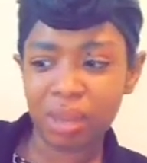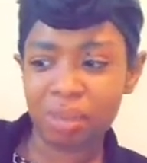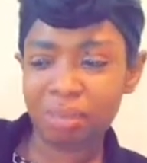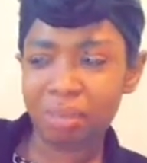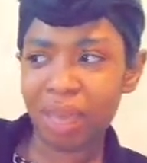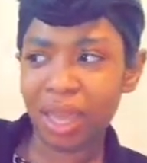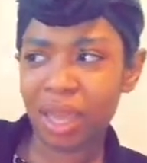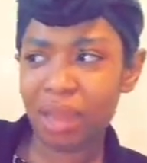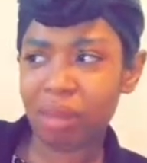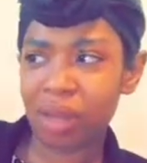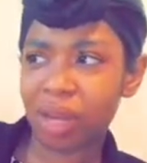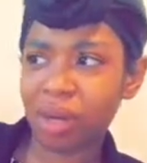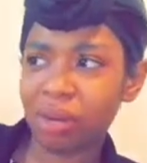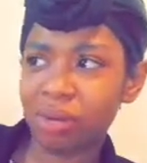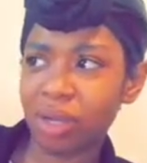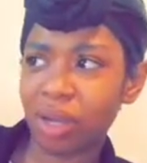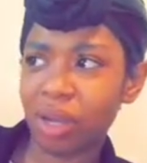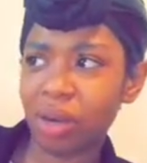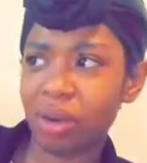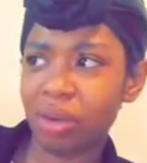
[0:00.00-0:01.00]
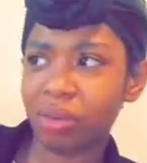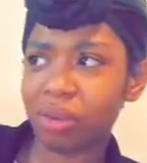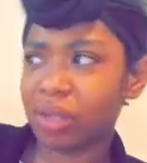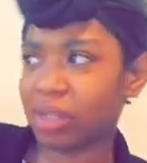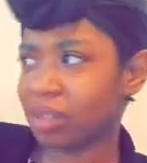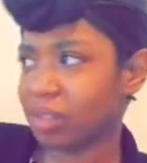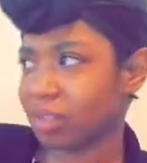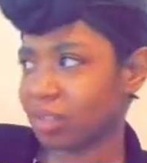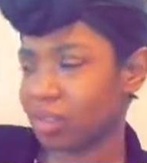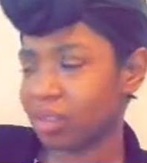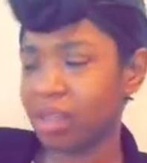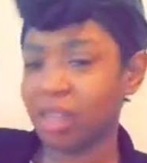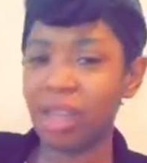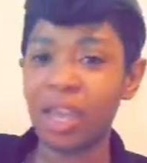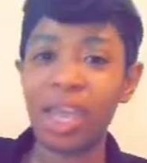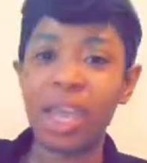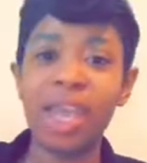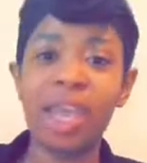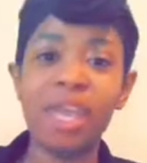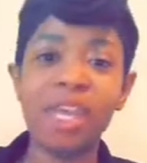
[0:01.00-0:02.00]
babe, I don't know what,
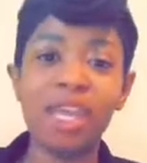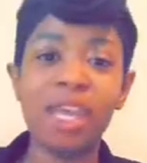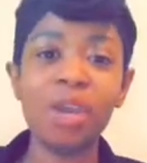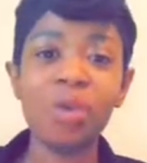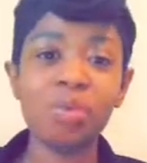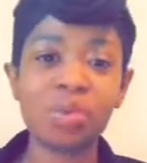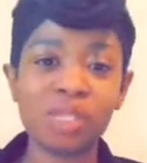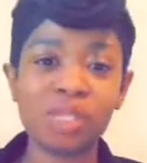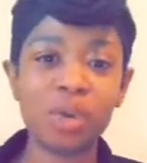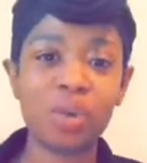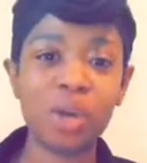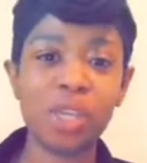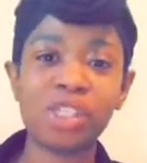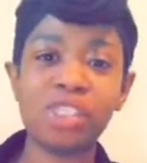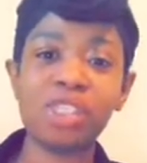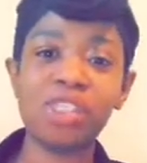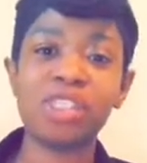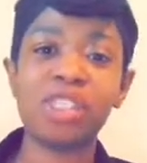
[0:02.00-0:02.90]
and it was questions